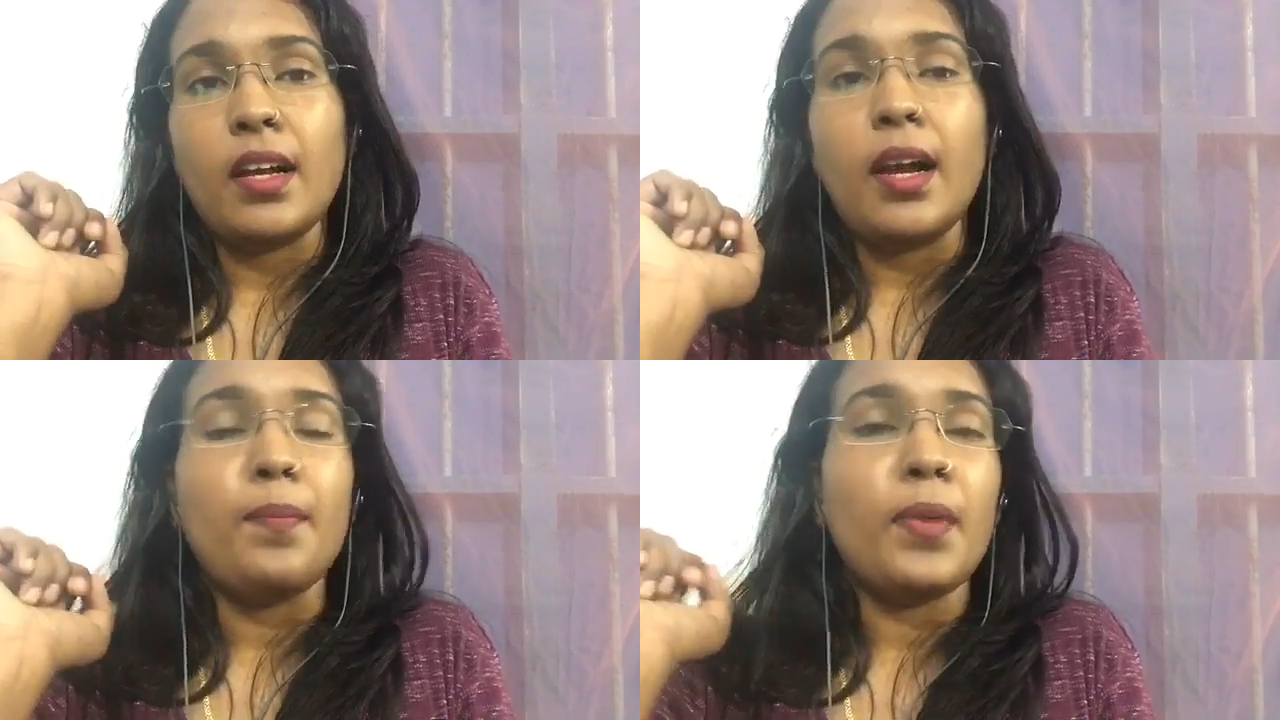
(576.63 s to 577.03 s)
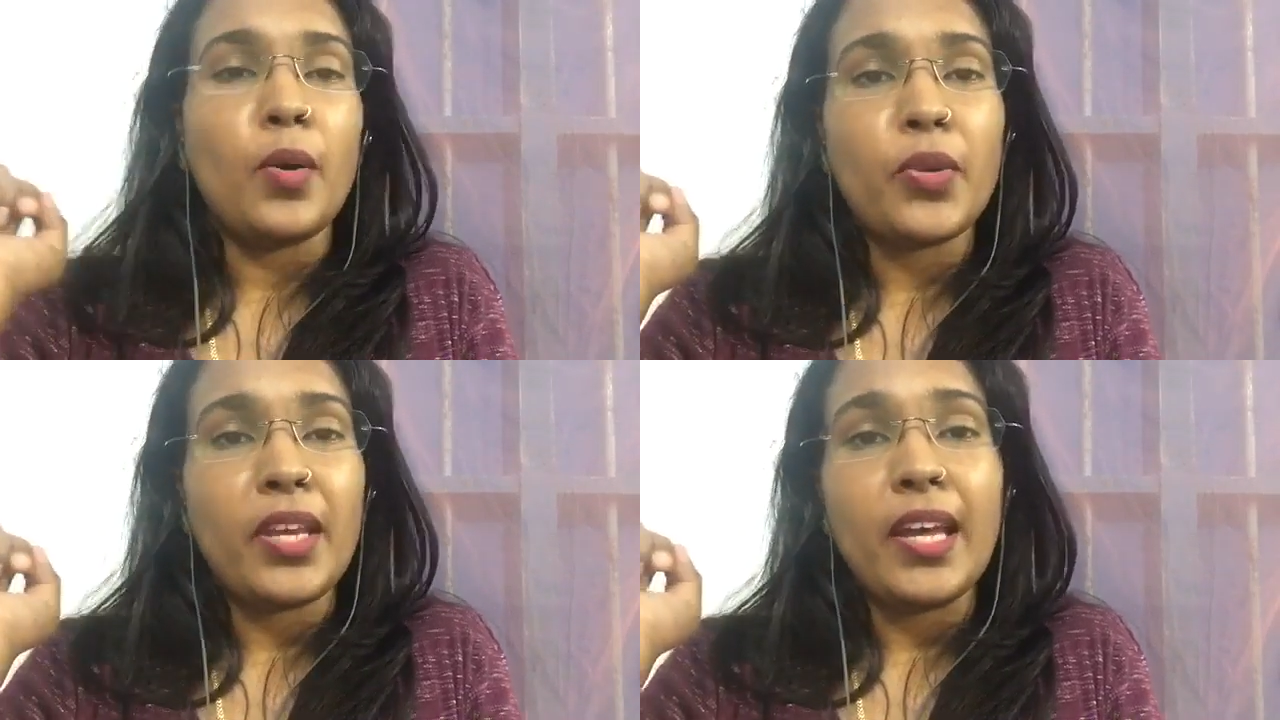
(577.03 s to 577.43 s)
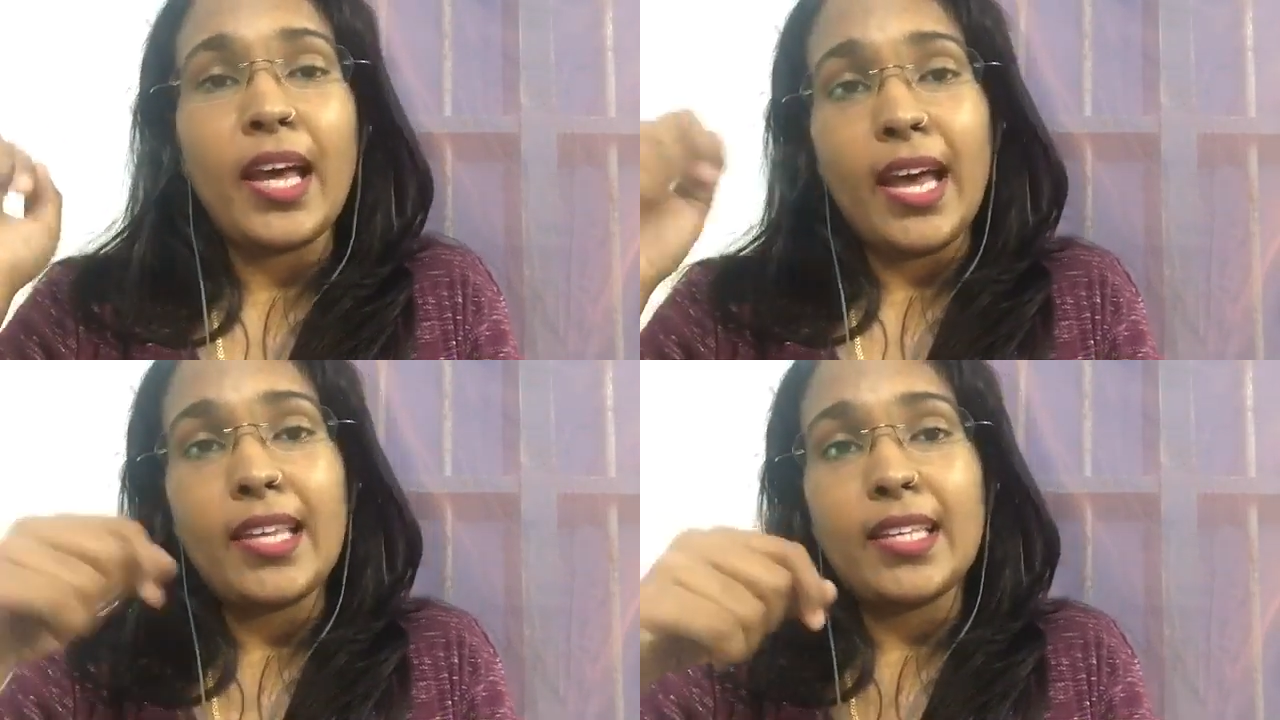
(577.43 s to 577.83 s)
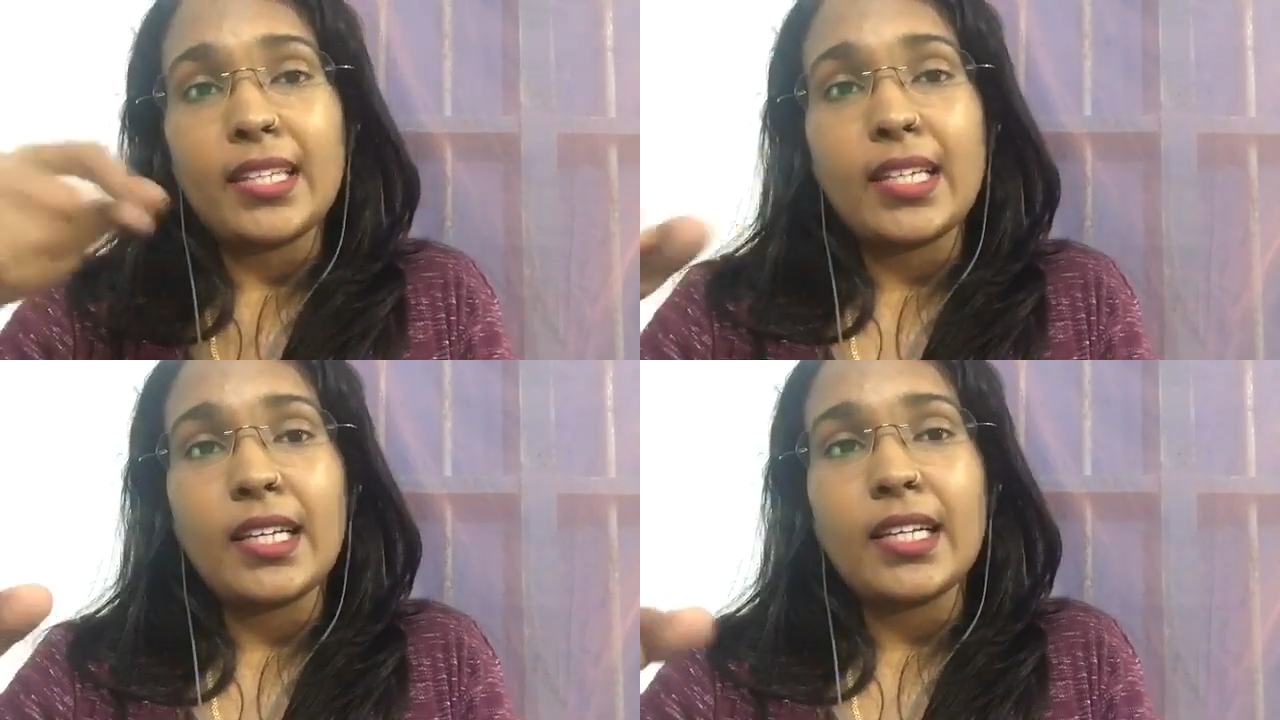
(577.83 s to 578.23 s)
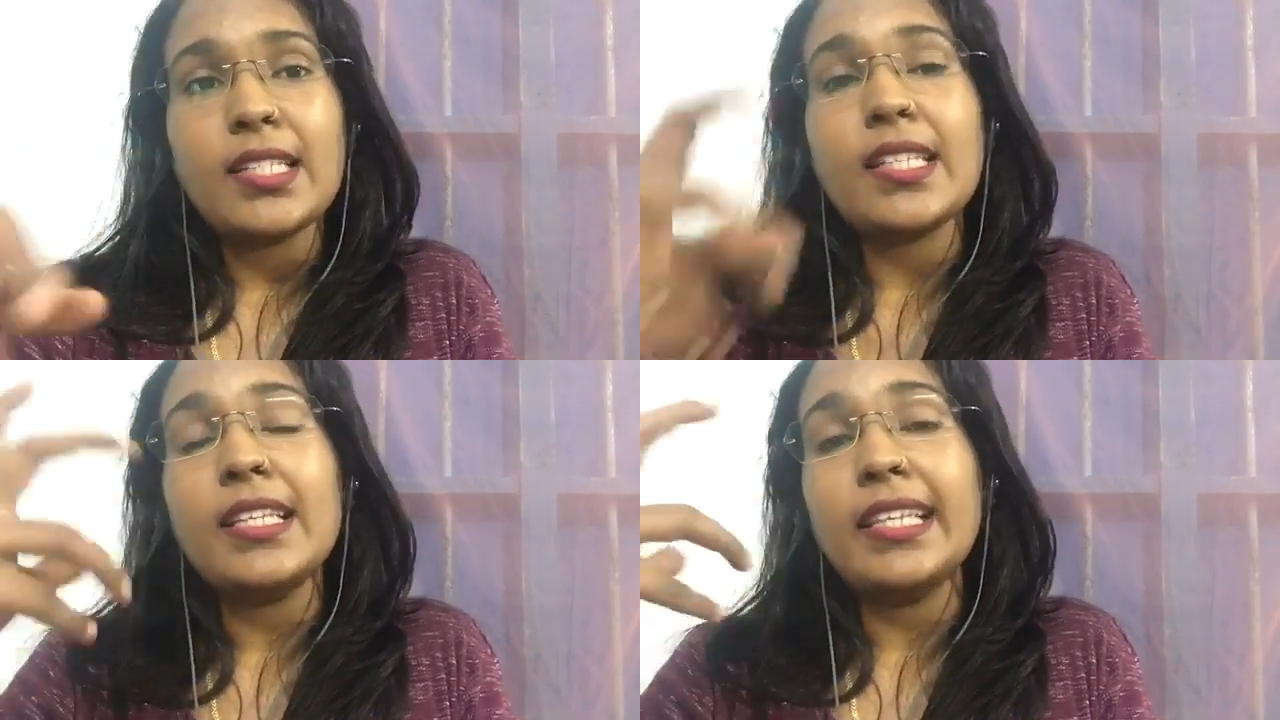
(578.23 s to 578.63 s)
Maurya and the
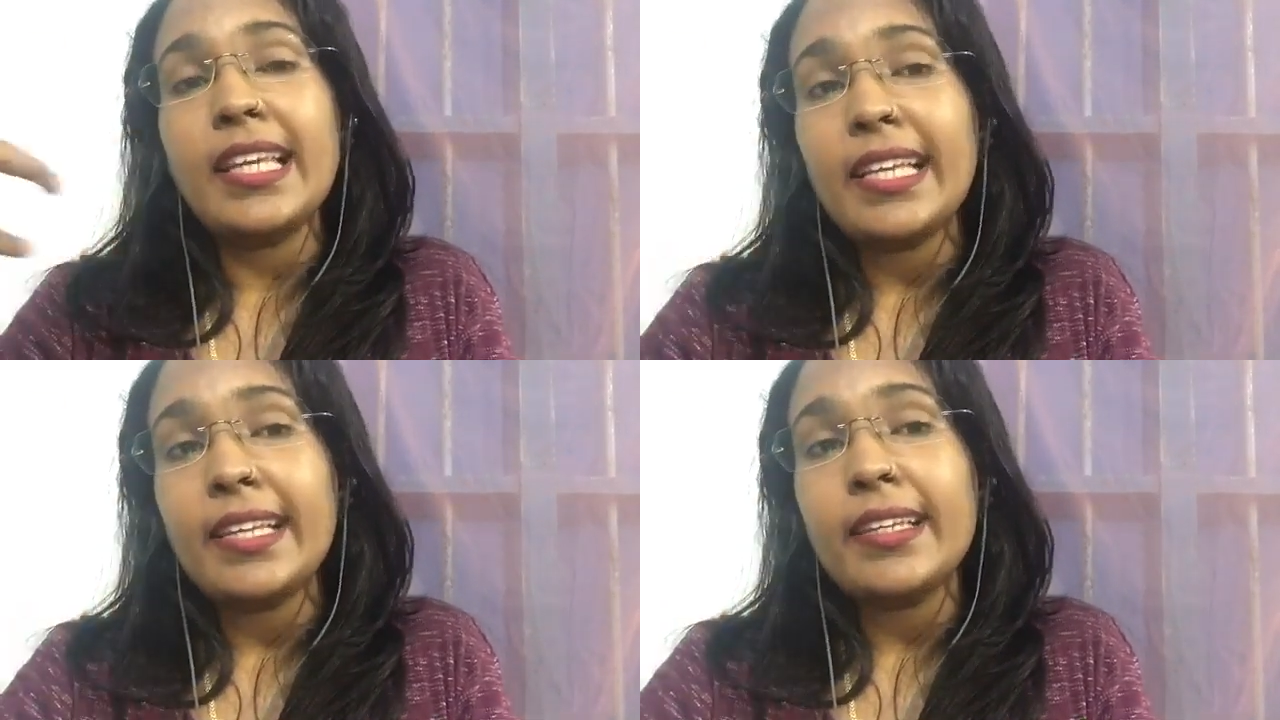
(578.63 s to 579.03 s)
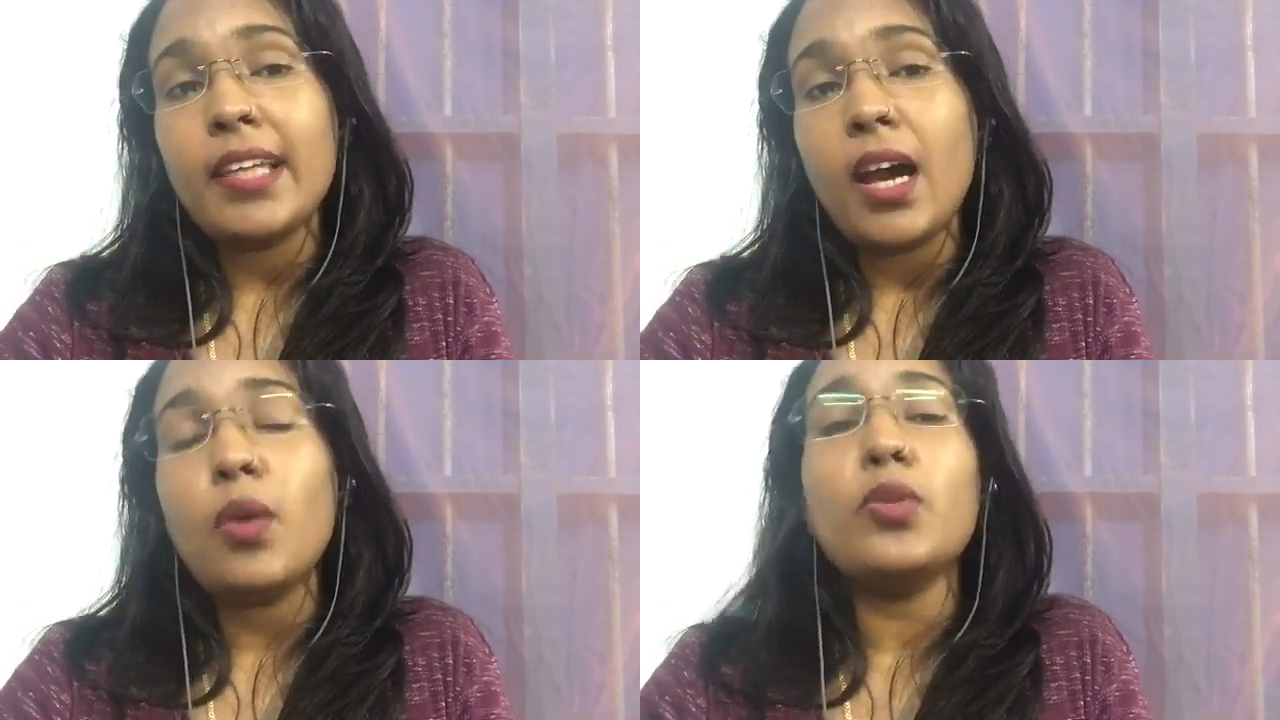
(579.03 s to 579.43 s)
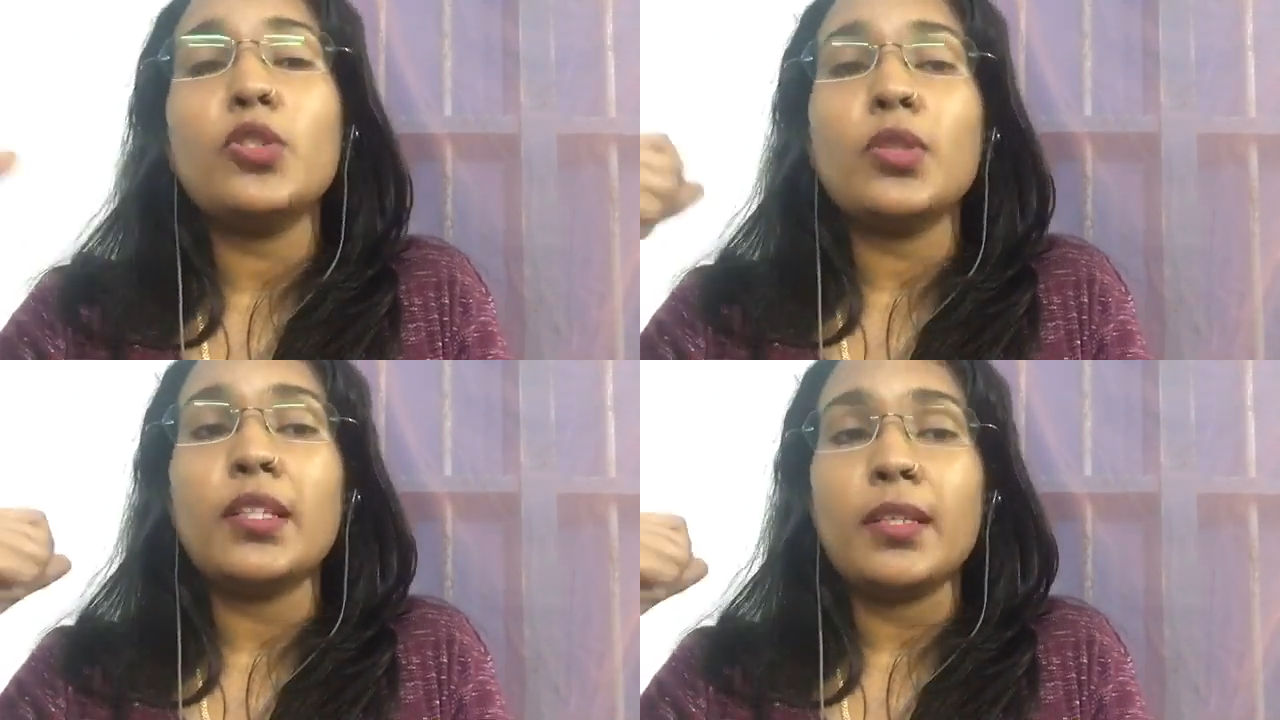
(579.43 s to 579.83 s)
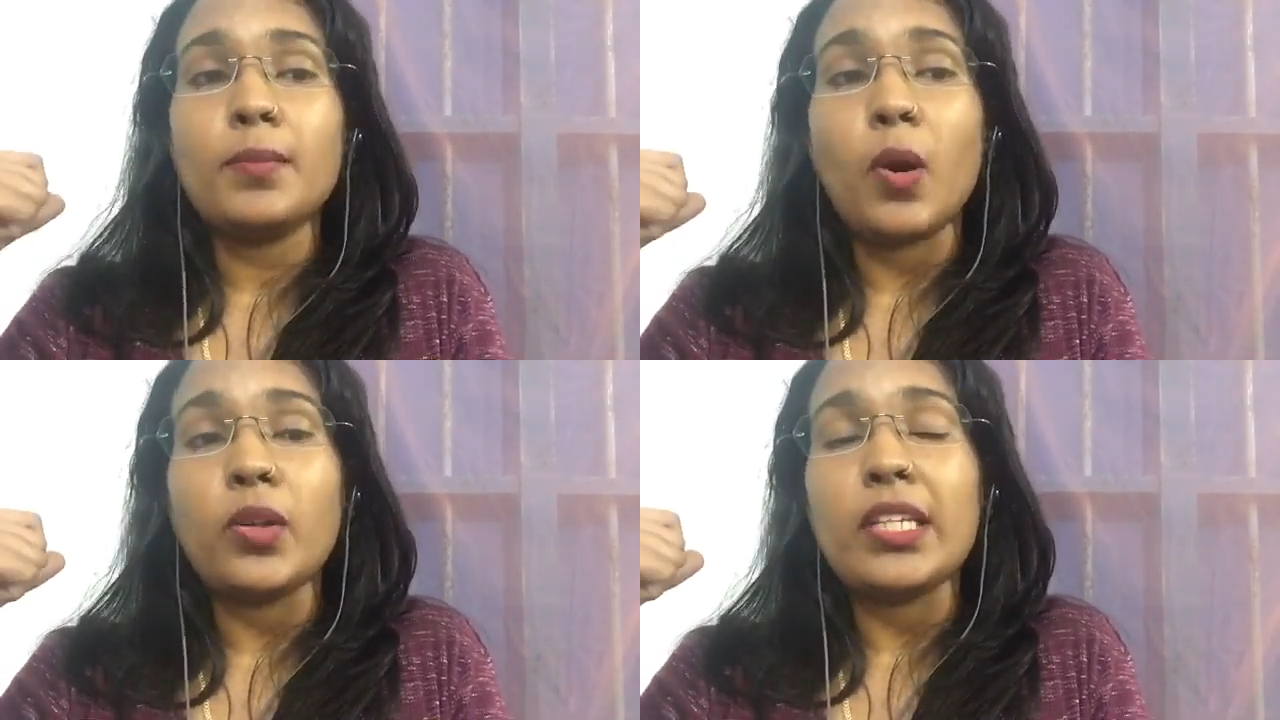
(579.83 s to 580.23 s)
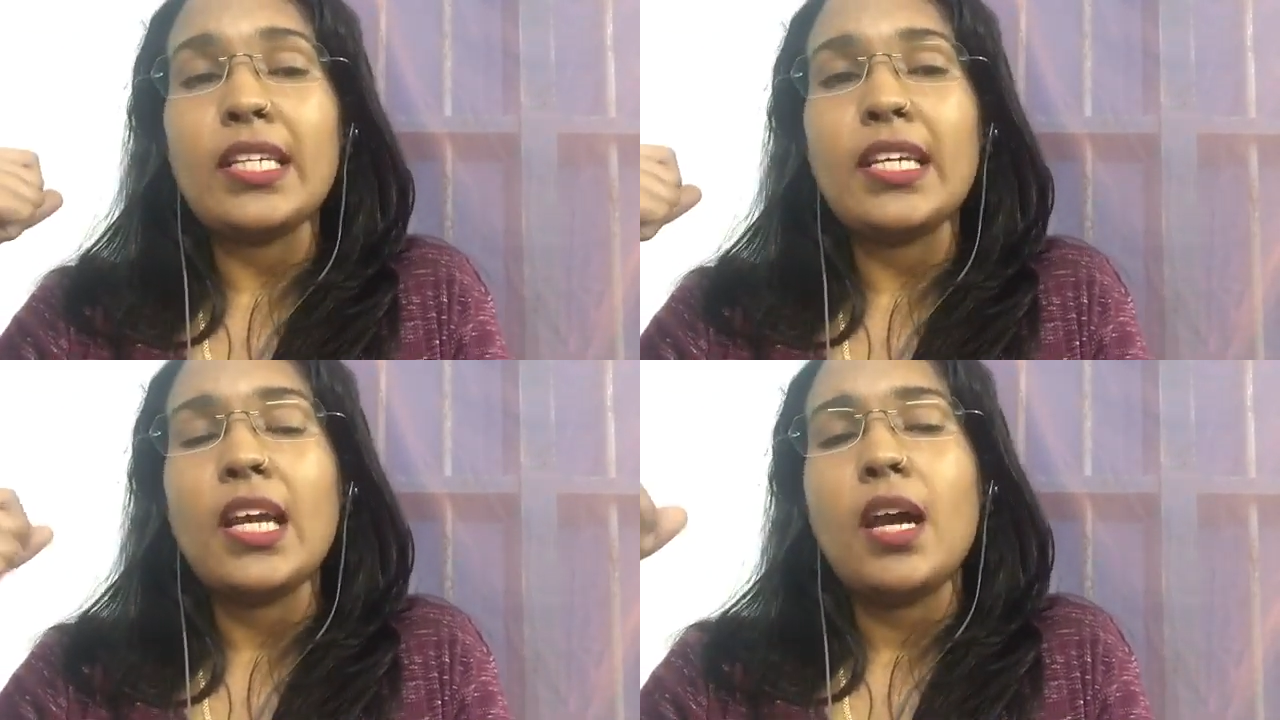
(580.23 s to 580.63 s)
girls kneel down to the dead body.